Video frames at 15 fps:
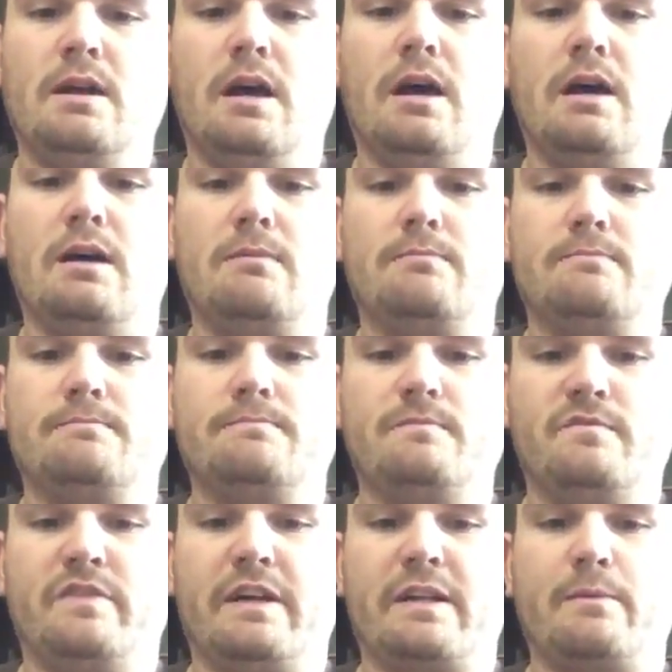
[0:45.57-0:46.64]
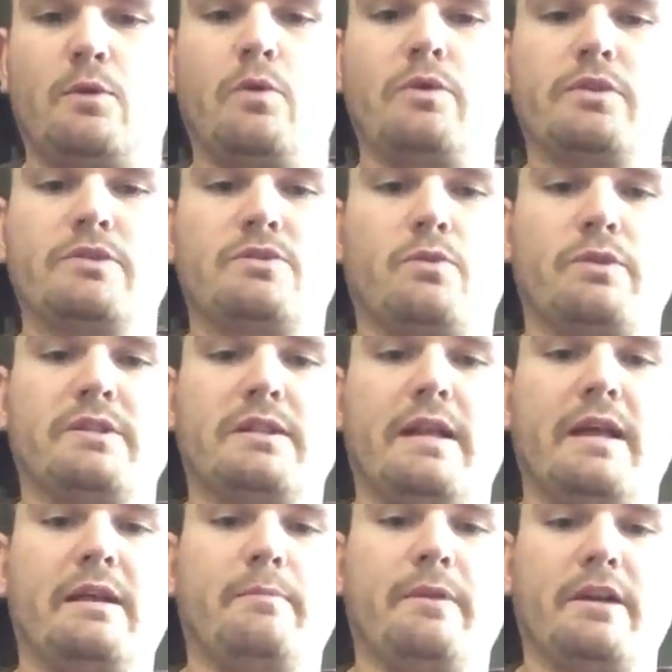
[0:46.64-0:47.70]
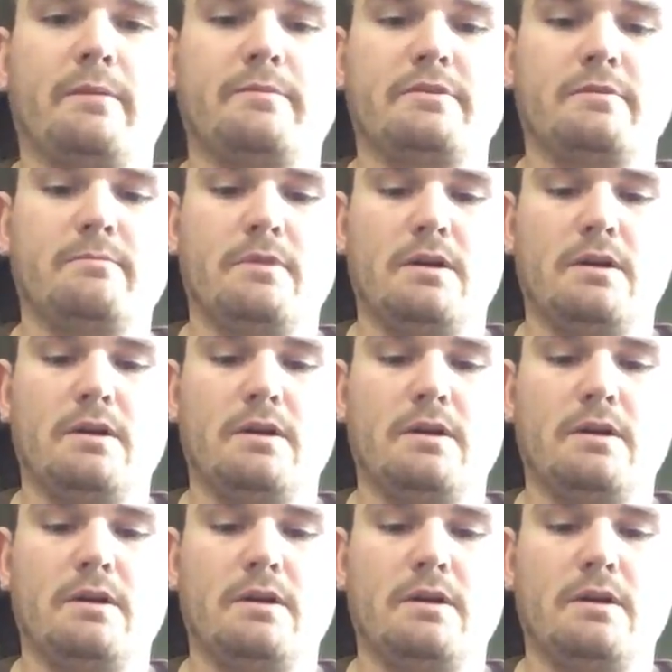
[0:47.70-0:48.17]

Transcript: Um, in fact, I'm going to the store today to pick up some